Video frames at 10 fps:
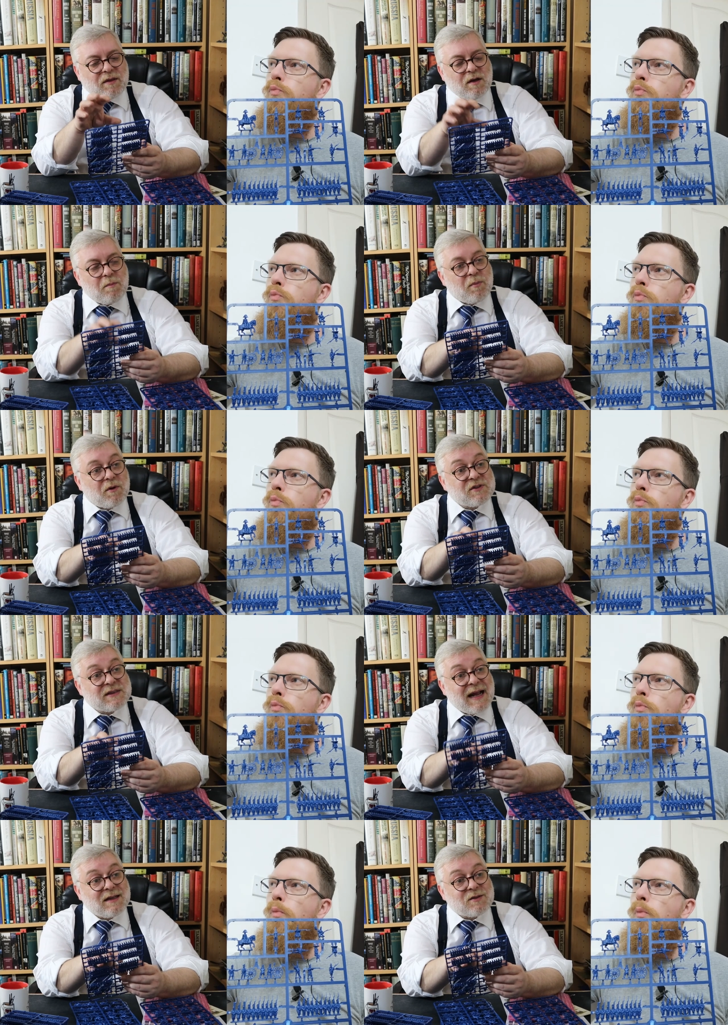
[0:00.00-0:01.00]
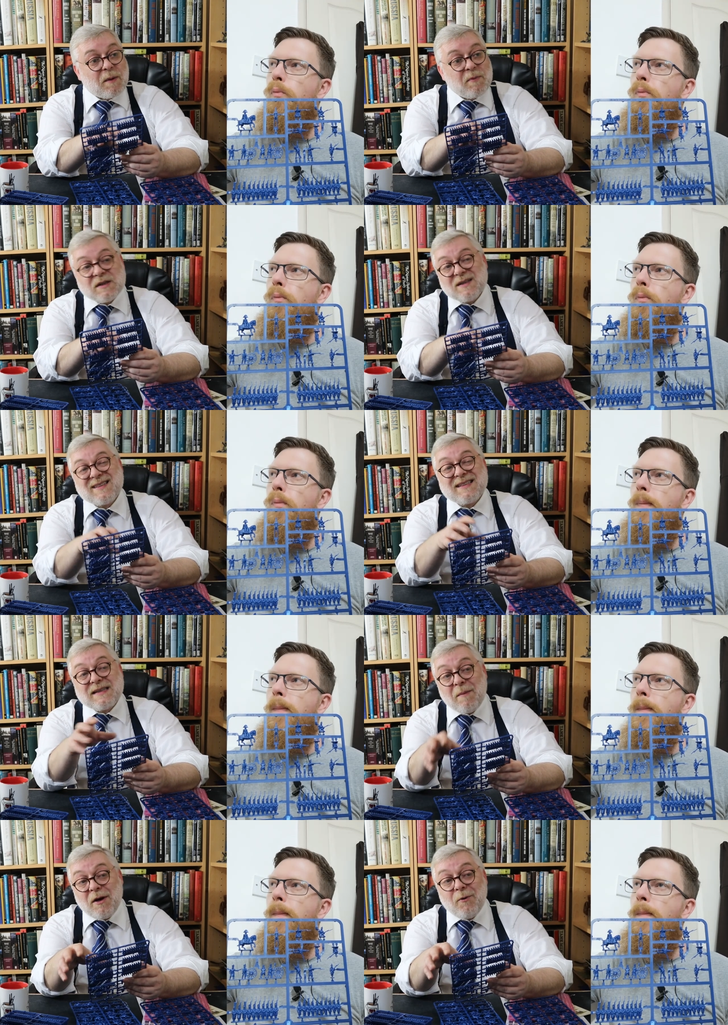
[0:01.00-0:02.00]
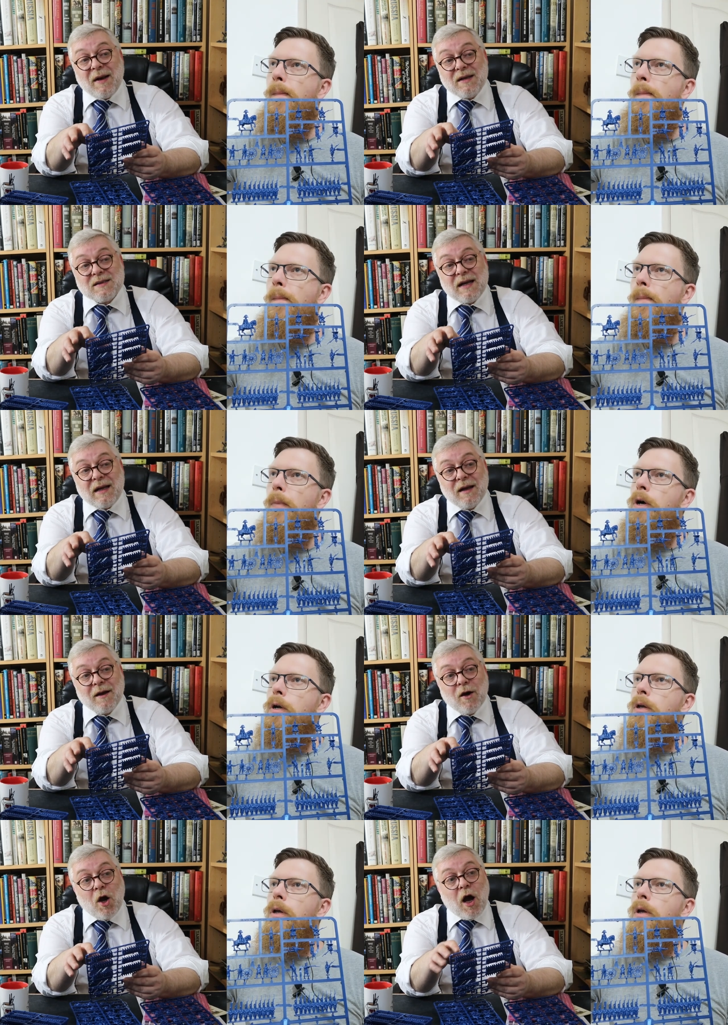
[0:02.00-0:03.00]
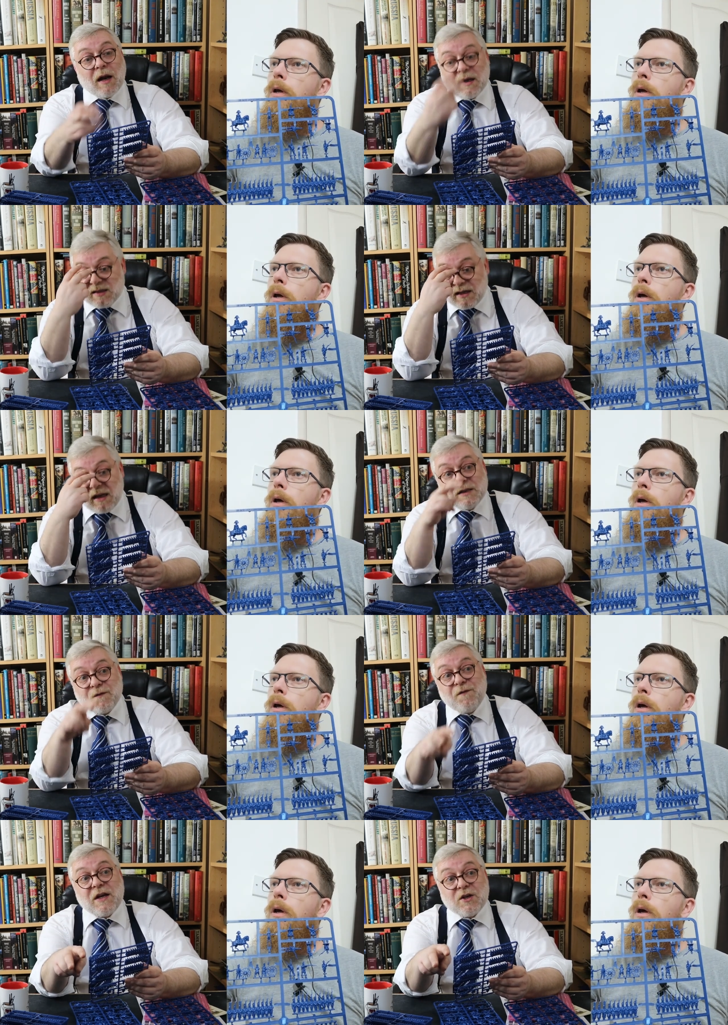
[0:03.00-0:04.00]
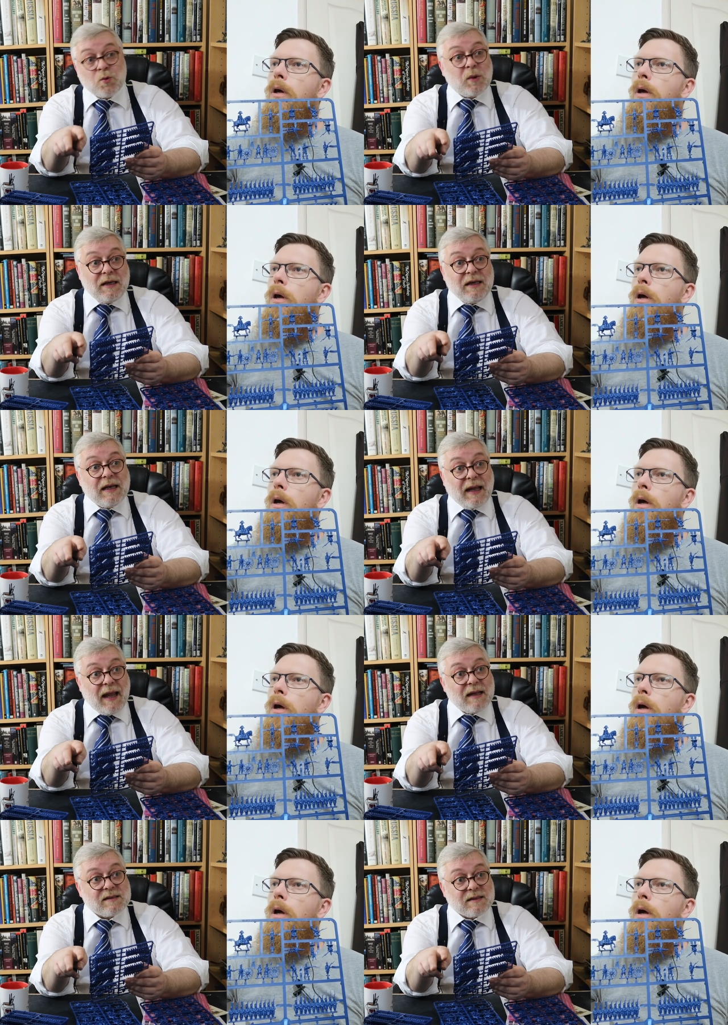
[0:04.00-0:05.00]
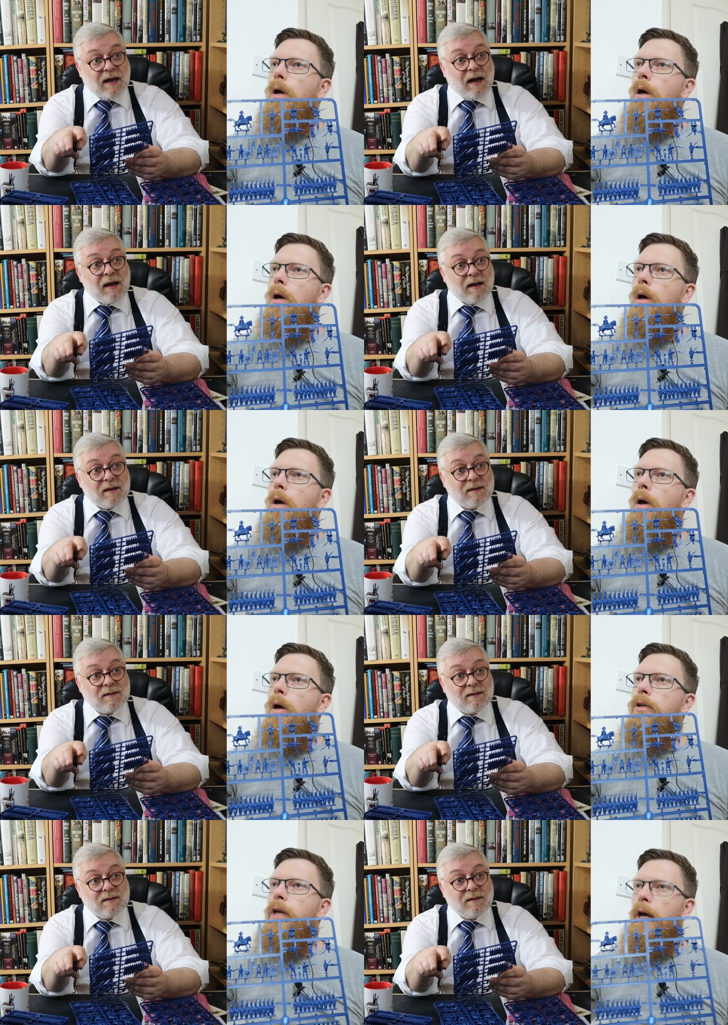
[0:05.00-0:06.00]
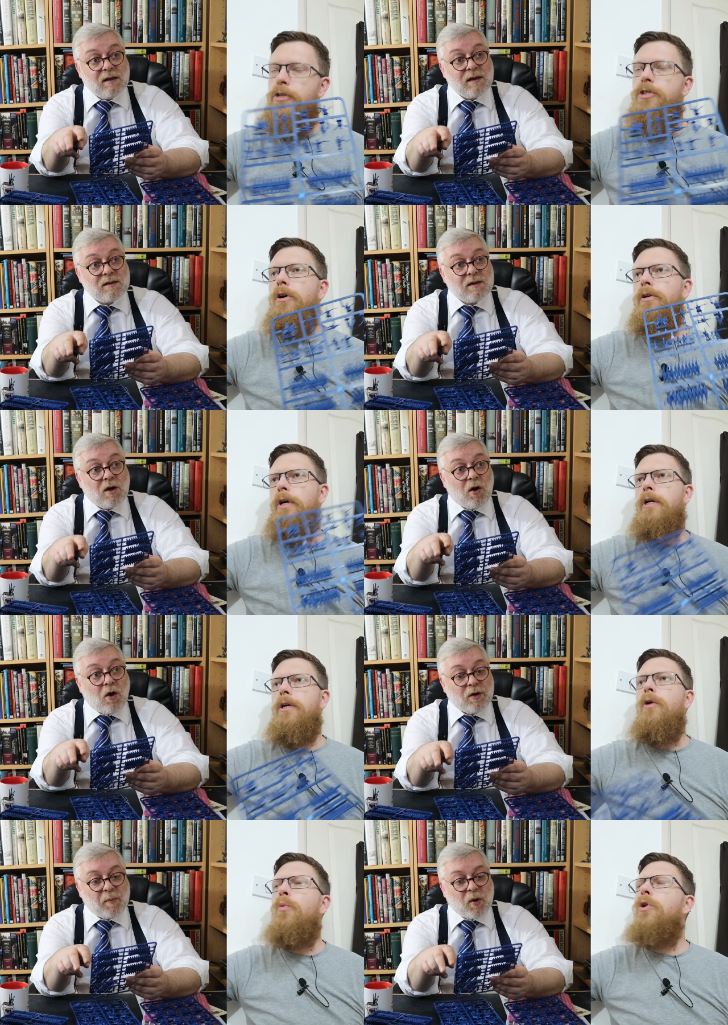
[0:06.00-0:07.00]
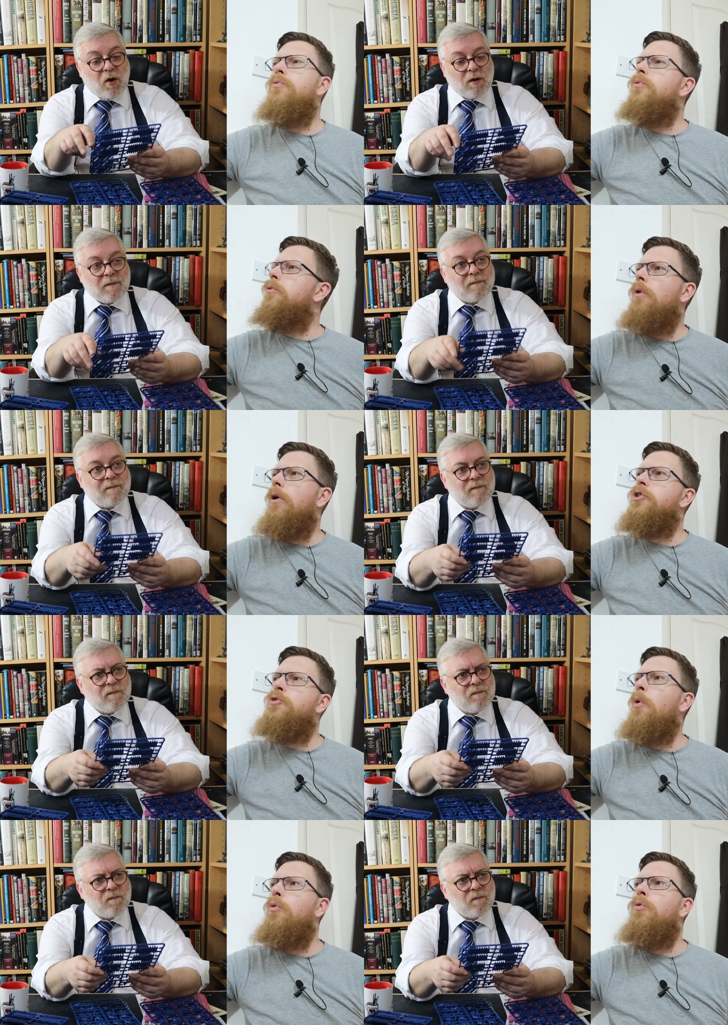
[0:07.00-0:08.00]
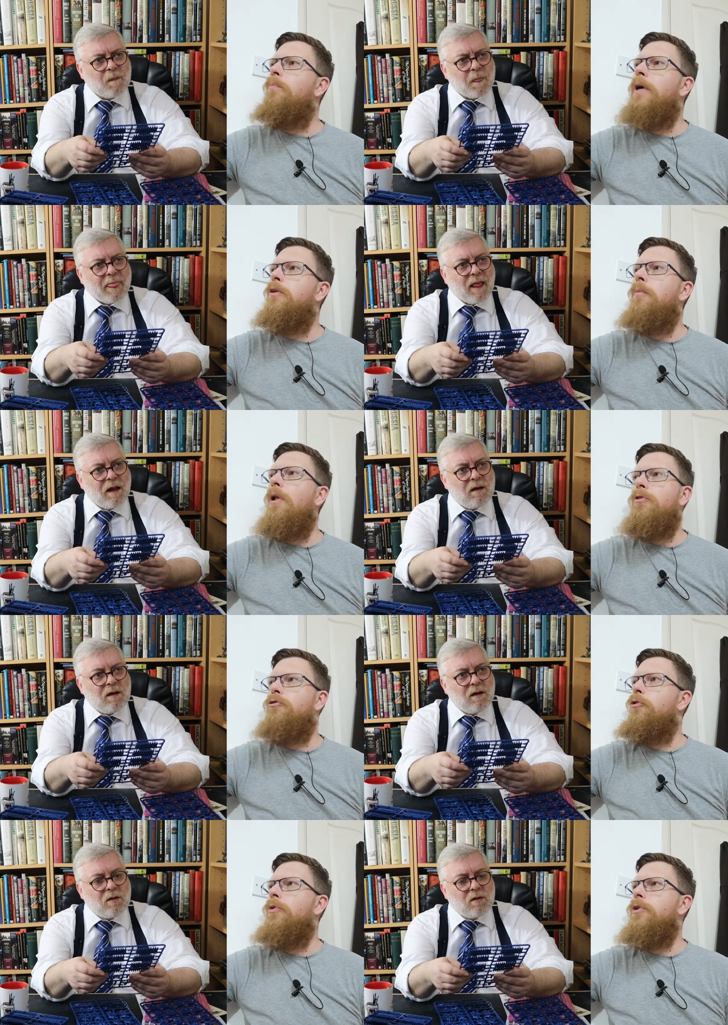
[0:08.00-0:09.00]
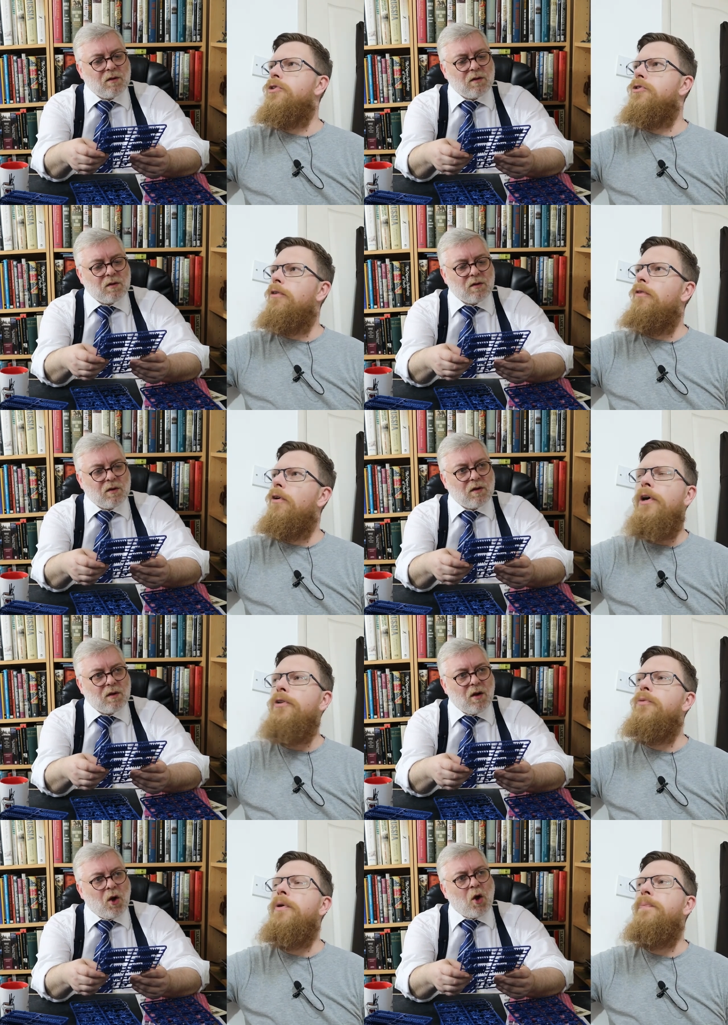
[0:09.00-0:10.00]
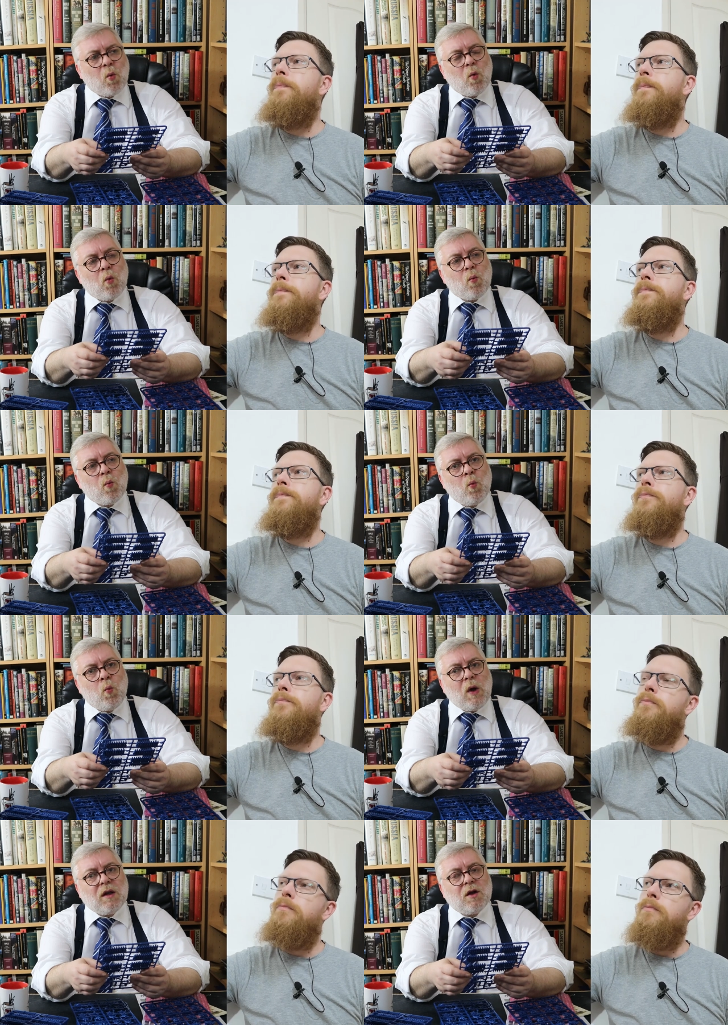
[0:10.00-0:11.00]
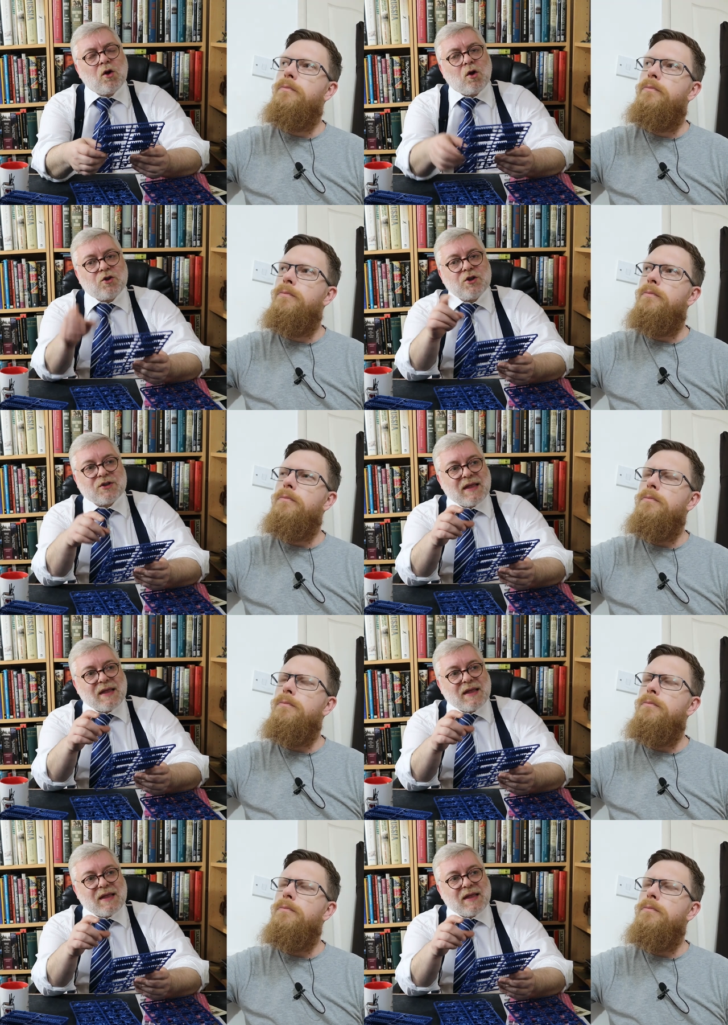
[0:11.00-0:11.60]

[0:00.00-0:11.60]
Speaker 1: the number of stands represents the stamina rating, and that's a nice visual indicator that.
Speaker 2: Yes. Okay. On the board. When you, when you like small, medium, large units and stuff like that, do you mean?
Speaker 1: Well, not just